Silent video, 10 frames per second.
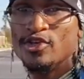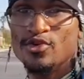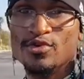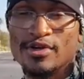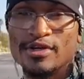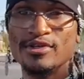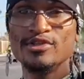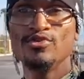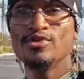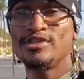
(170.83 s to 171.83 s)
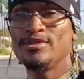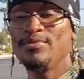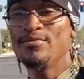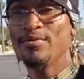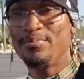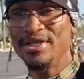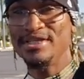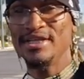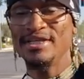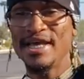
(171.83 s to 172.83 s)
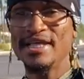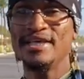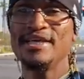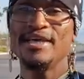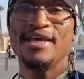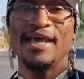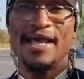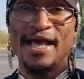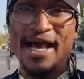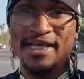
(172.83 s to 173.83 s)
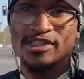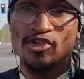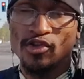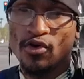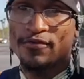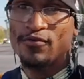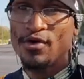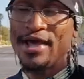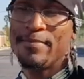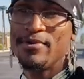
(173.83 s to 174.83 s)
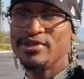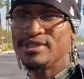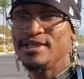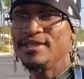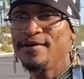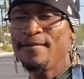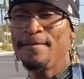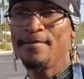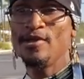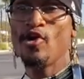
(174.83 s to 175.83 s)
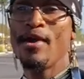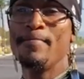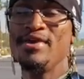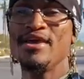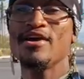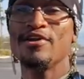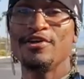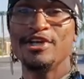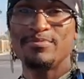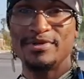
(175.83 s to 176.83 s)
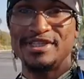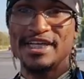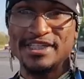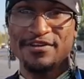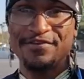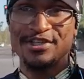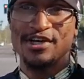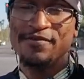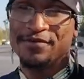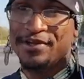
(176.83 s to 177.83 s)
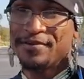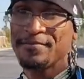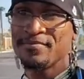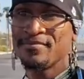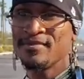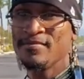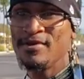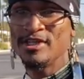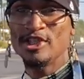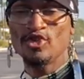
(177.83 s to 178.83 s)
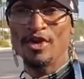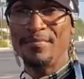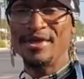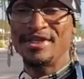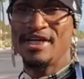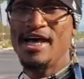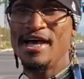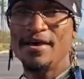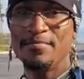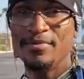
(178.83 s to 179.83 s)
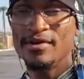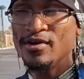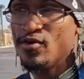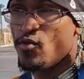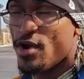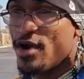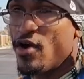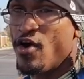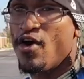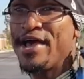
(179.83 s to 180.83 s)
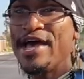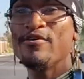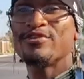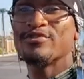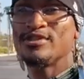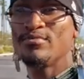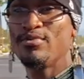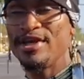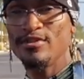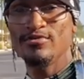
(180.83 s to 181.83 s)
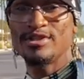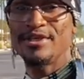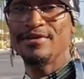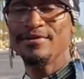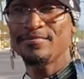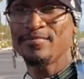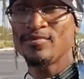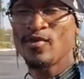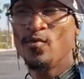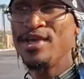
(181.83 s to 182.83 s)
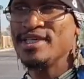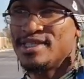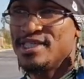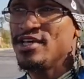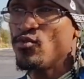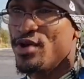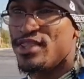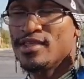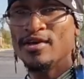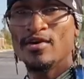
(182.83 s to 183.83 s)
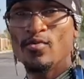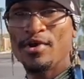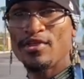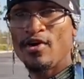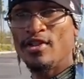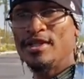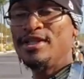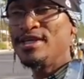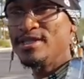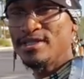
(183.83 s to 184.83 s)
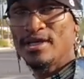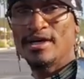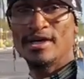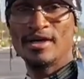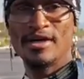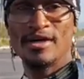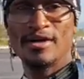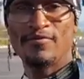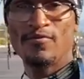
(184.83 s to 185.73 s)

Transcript: you are you are to be repenting daily and asking the Lord for that mercy. You know, and being under His protection of His covering, because there's going to be a time where all hell is supposed to break loose here. We can see it with with all of these uh, uh, uh,